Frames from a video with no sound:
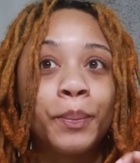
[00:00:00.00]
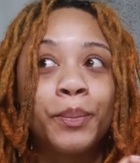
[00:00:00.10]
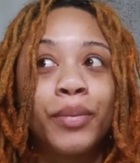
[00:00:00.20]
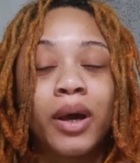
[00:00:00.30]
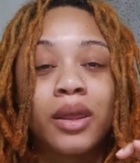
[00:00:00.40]

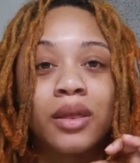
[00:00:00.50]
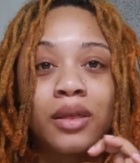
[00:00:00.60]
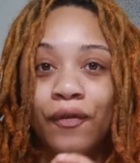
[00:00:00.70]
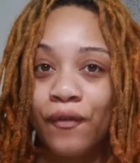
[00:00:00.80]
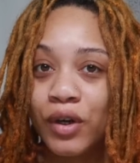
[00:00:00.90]
But
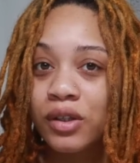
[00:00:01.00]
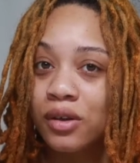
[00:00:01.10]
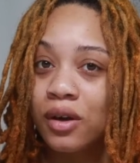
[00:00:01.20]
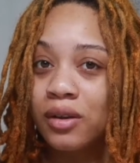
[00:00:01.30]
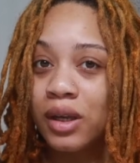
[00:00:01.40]
the first
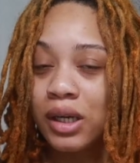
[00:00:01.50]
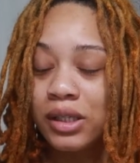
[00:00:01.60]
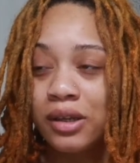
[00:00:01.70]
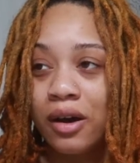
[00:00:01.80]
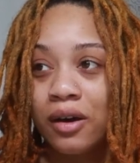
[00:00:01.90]
girl that I
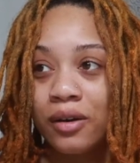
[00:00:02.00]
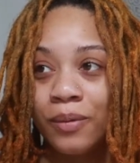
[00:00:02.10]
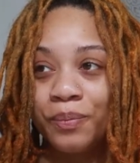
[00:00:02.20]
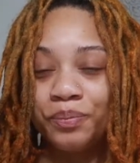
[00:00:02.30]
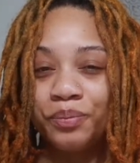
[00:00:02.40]
saw